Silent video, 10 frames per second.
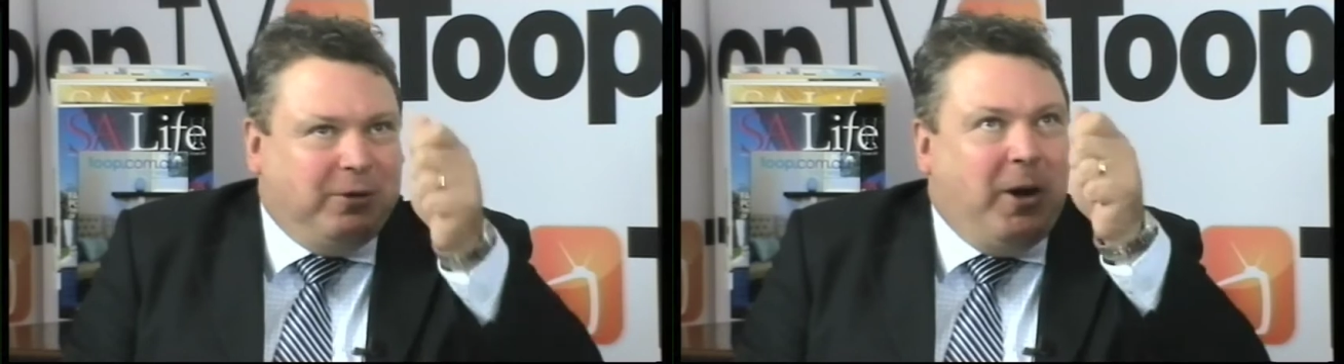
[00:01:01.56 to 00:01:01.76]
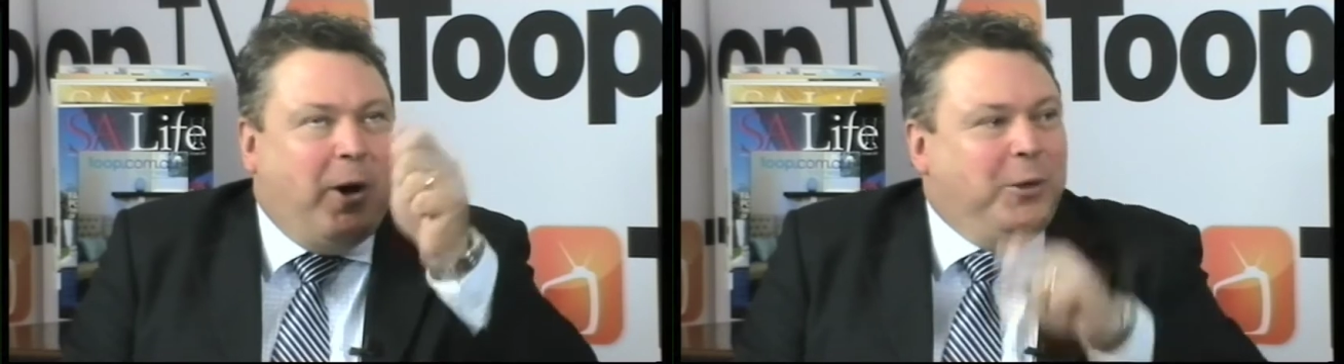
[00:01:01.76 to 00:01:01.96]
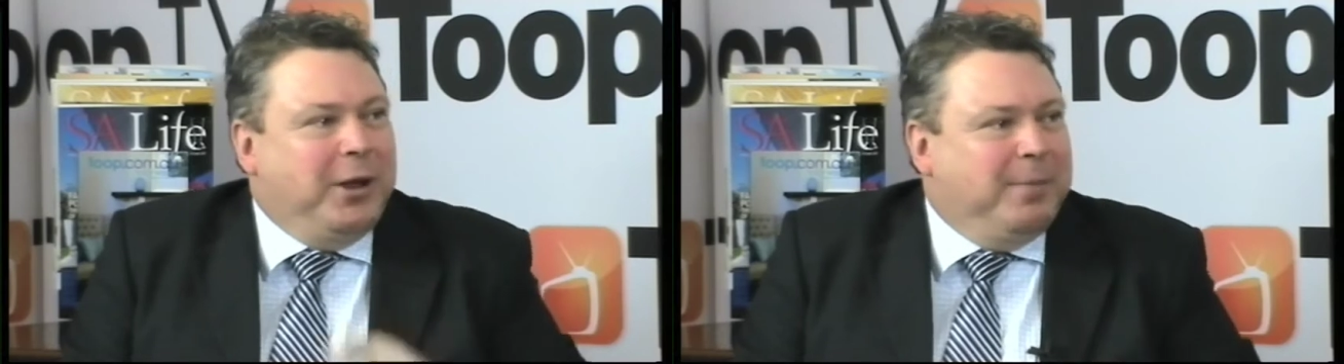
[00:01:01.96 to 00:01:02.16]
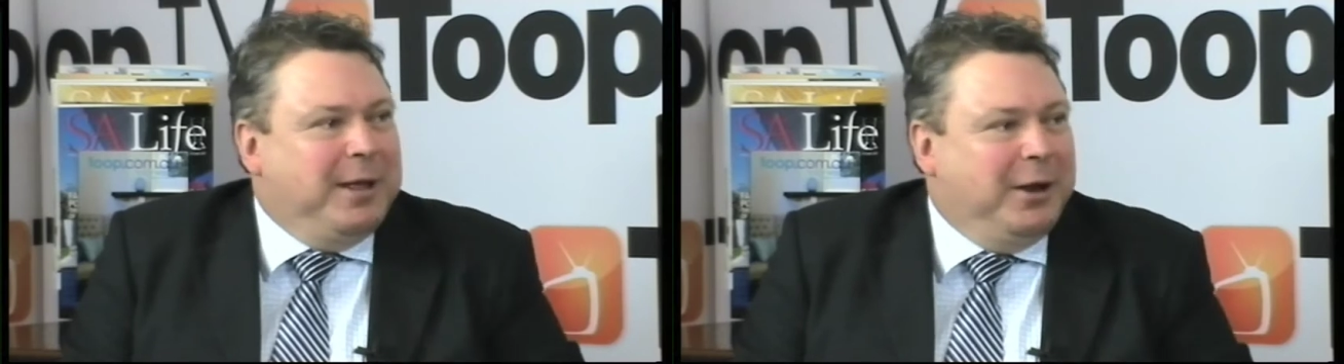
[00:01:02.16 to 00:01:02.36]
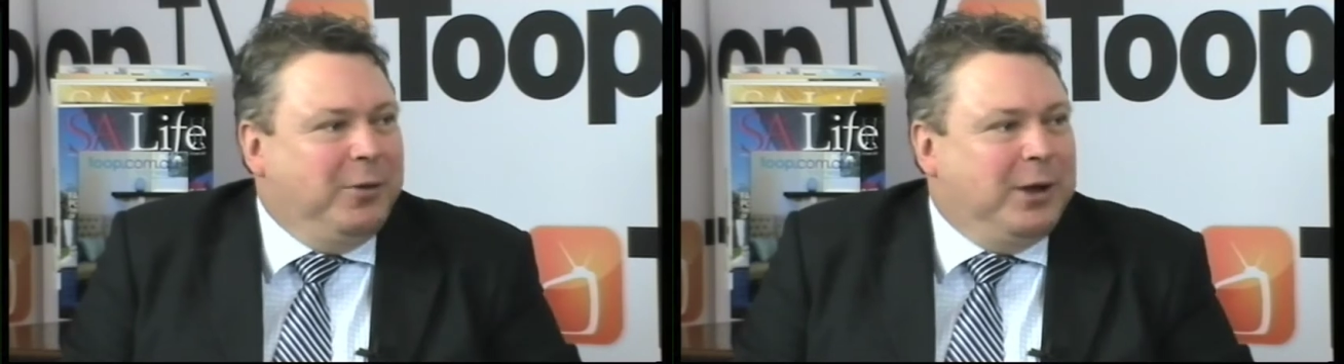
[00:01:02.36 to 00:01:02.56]
holding up that
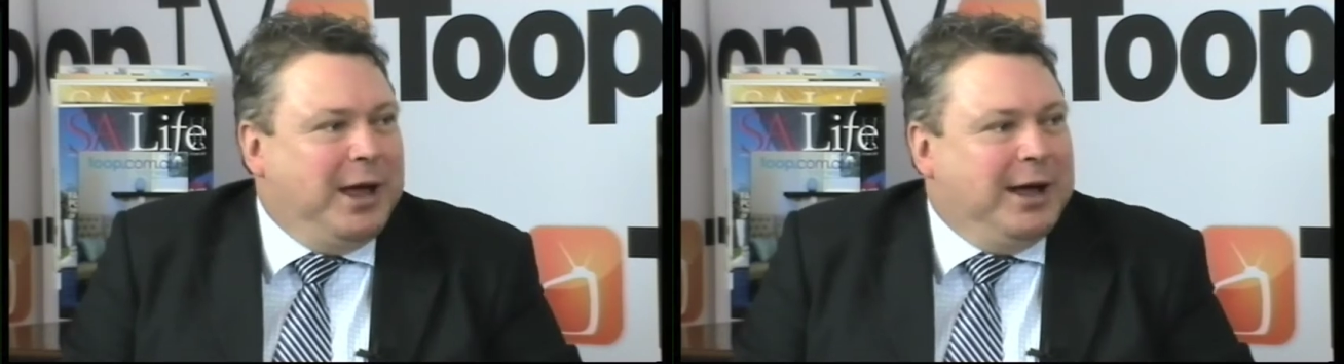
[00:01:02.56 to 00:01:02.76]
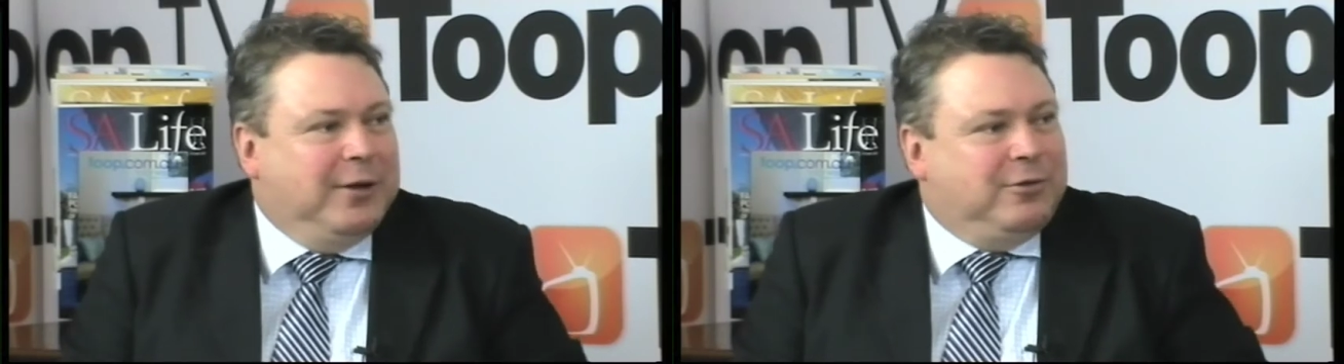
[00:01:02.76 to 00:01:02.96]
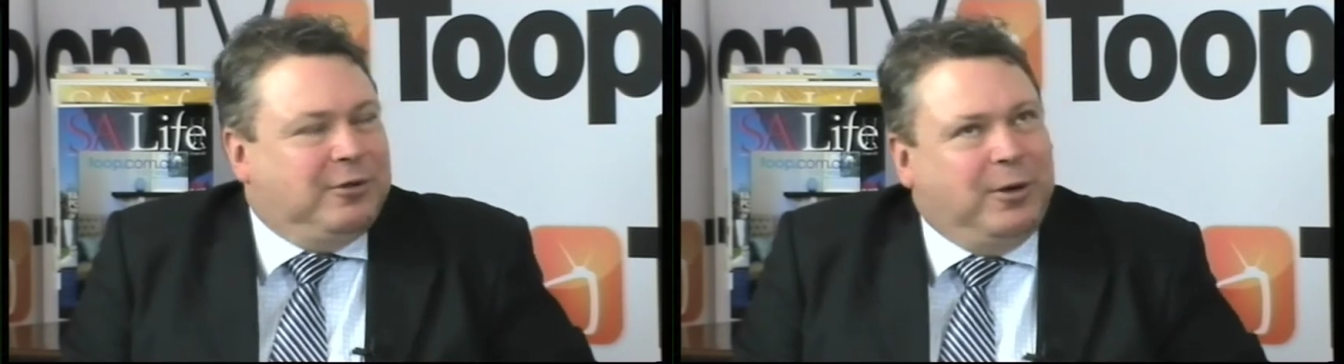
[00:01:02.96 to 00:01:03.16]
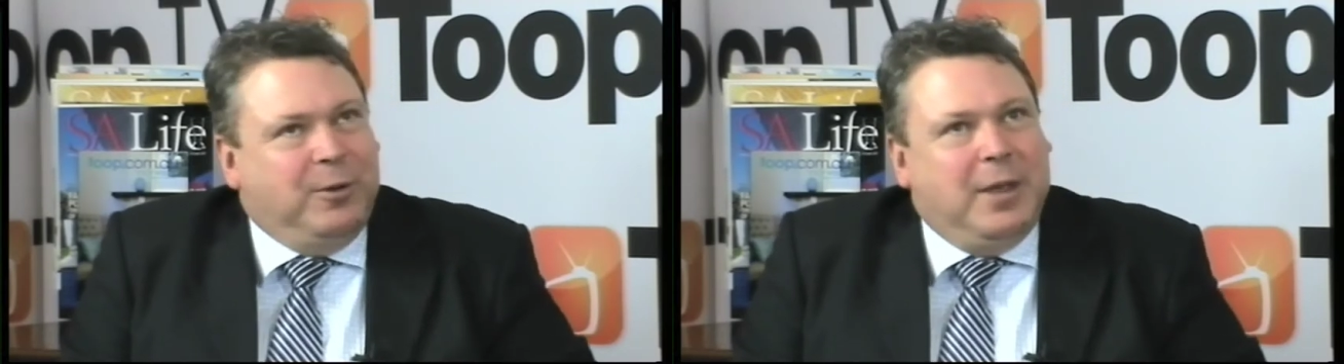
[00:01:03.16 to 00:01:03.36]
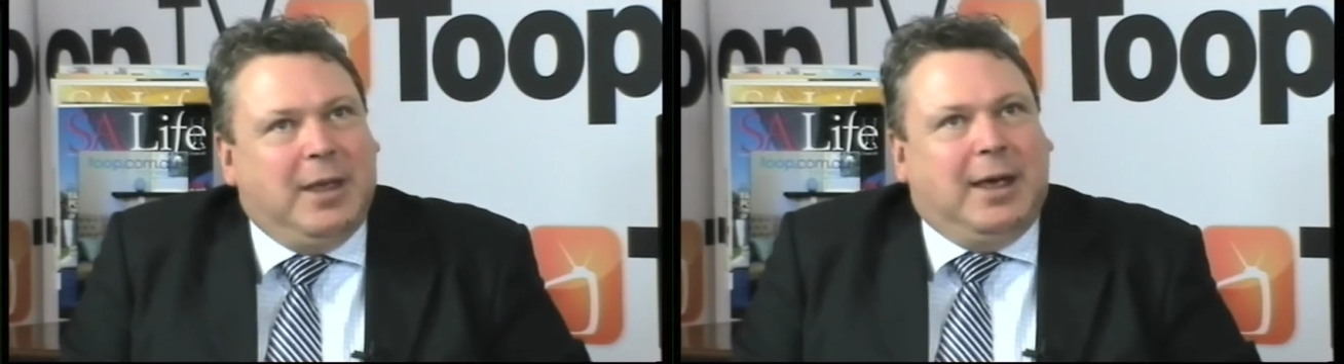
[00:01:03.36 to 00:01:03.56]
little card. So
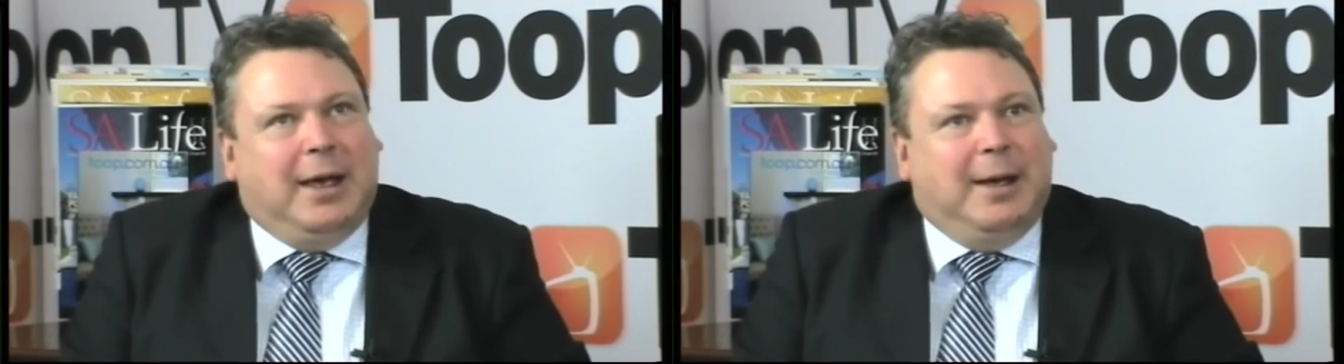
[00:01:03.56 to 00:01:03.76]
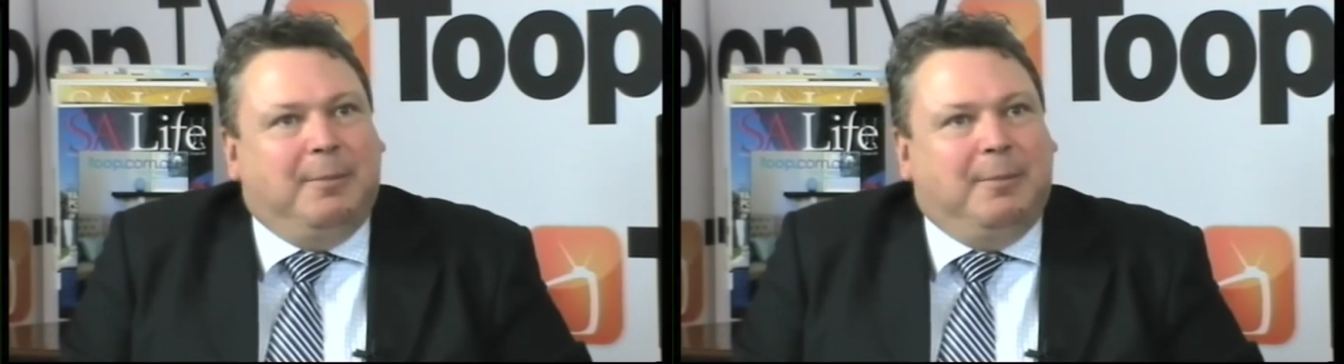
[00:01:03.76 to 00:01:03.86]
um,